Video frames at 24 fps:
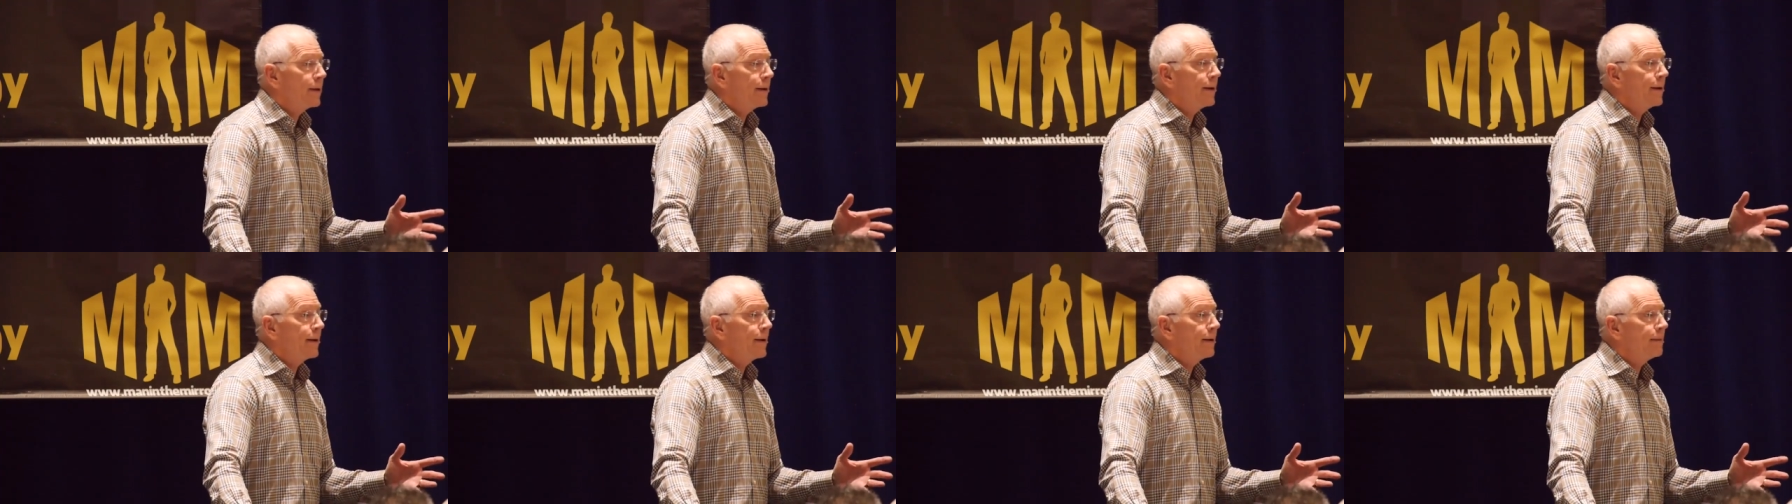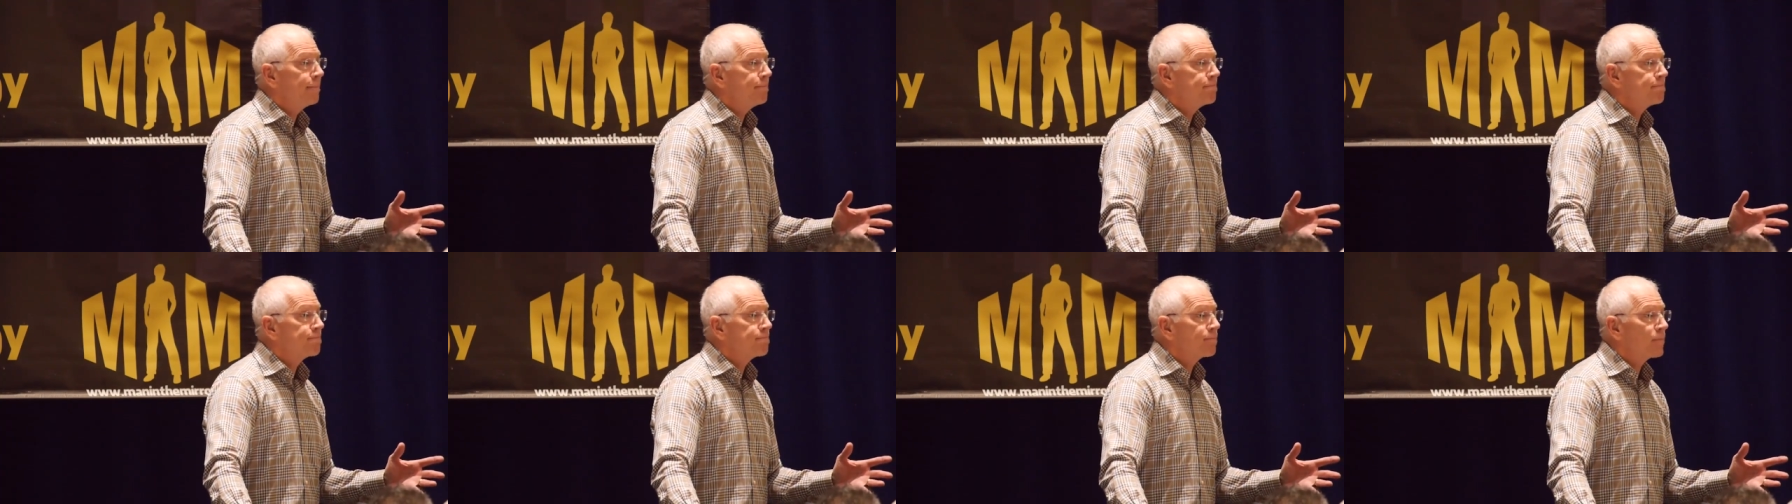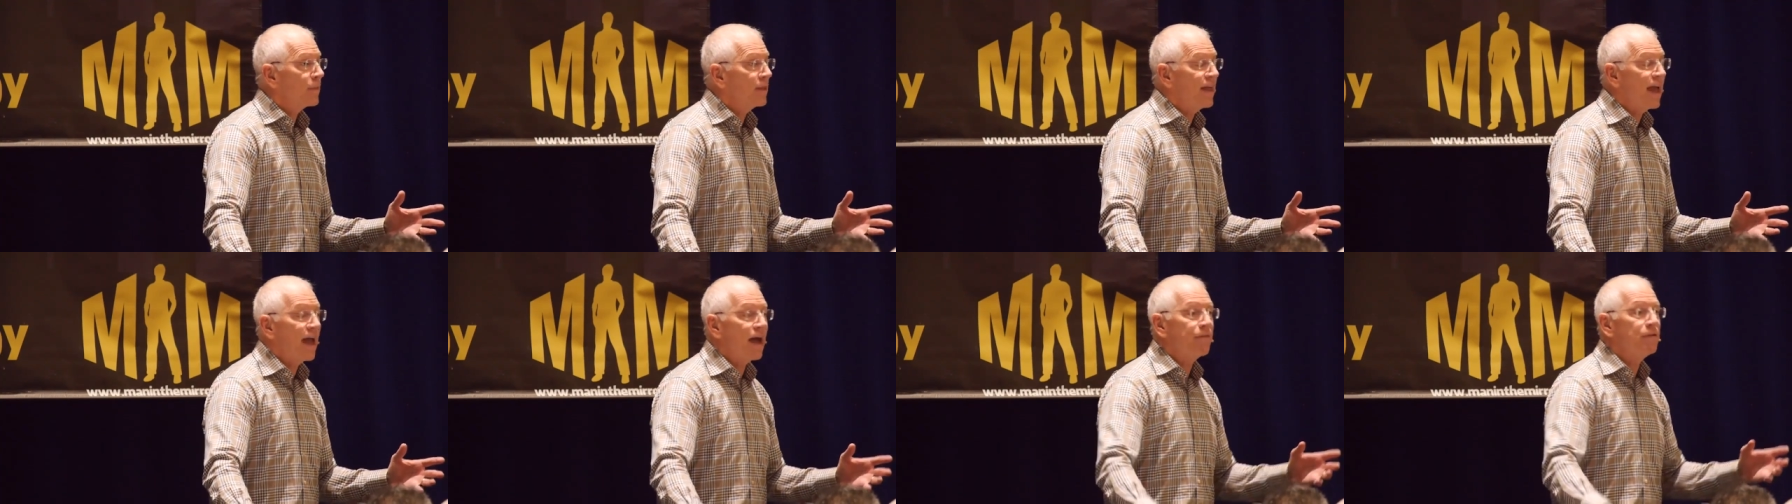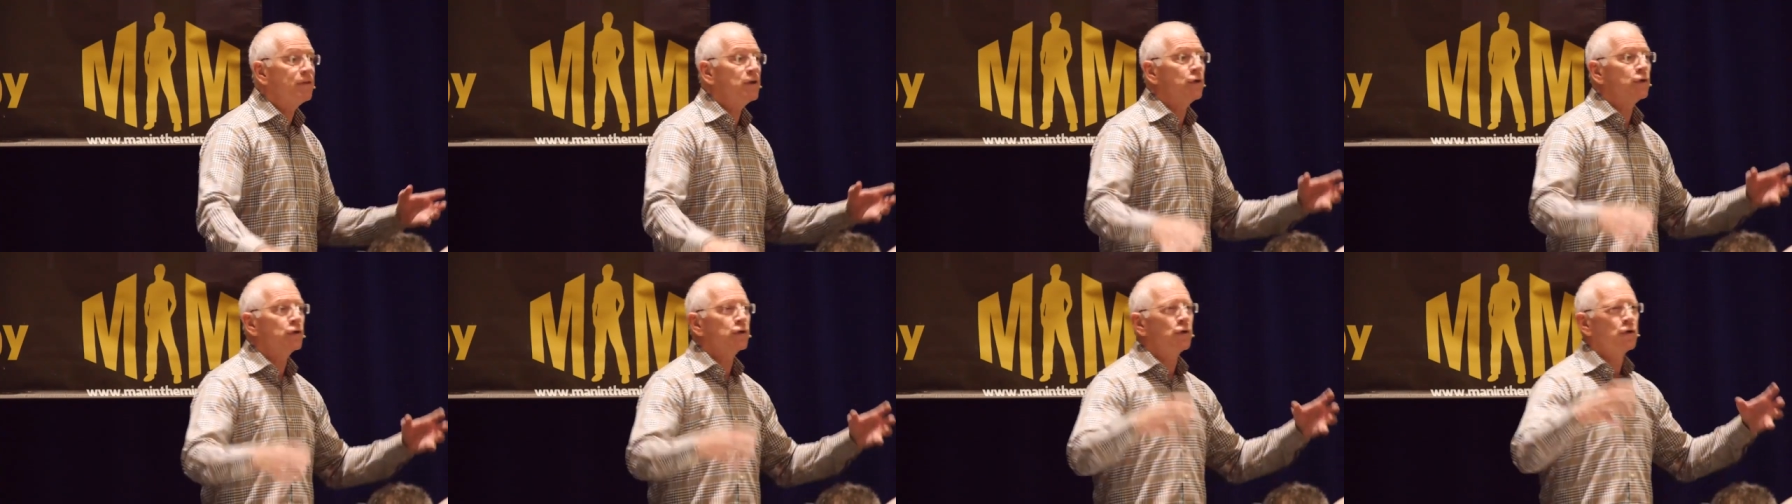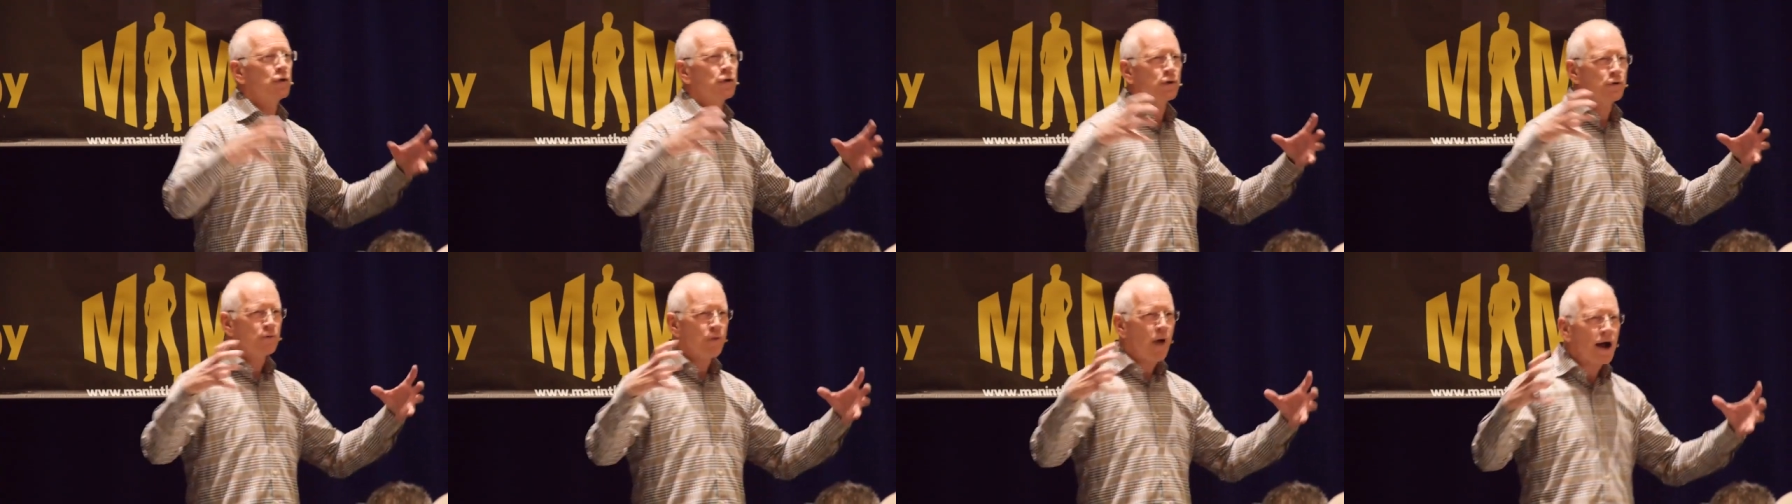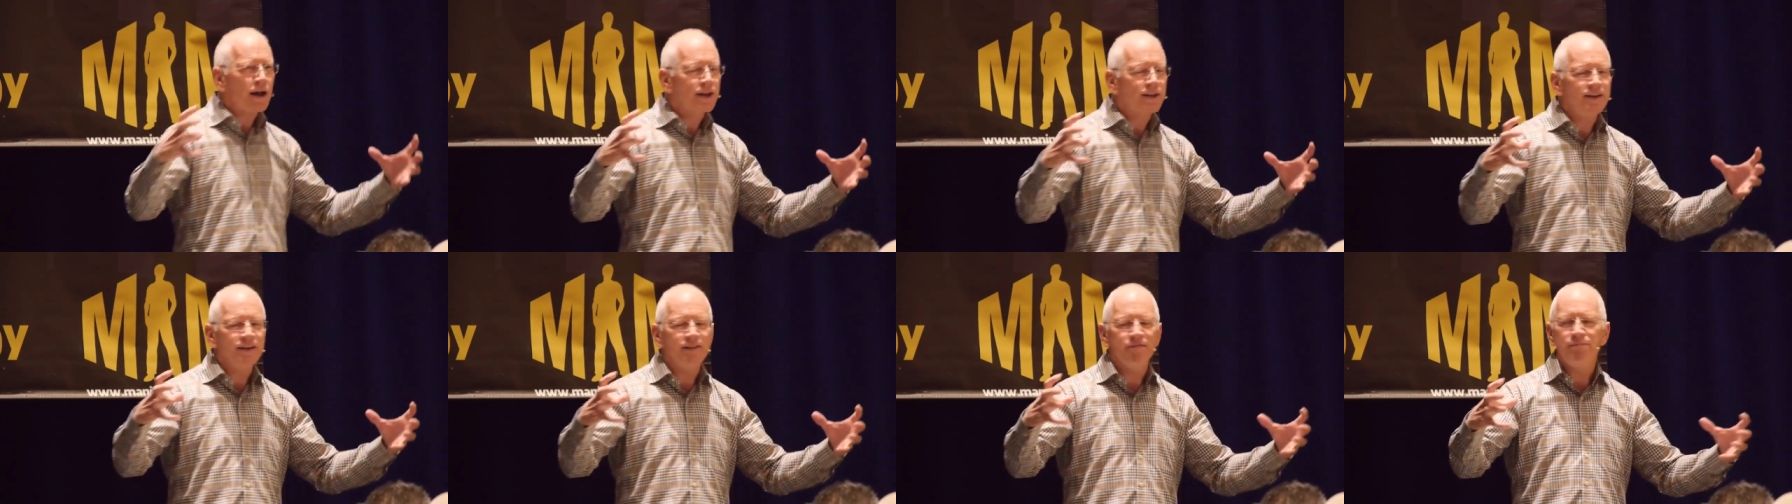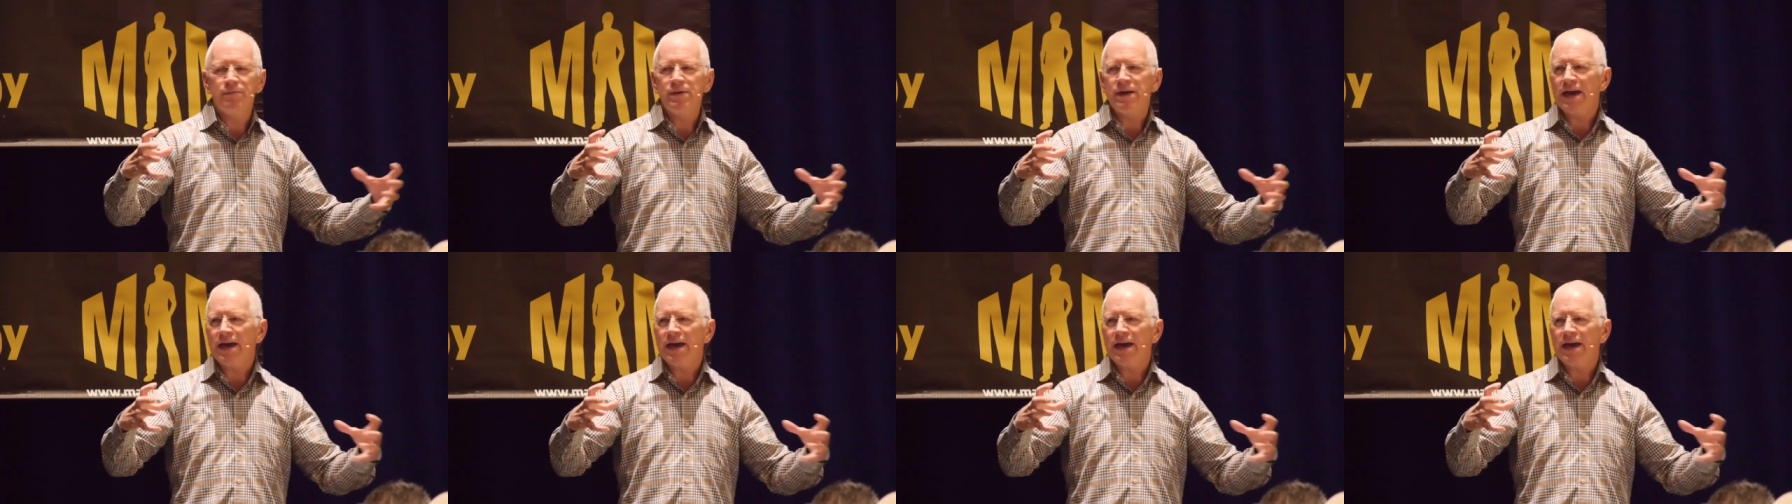Uh, they have these destructive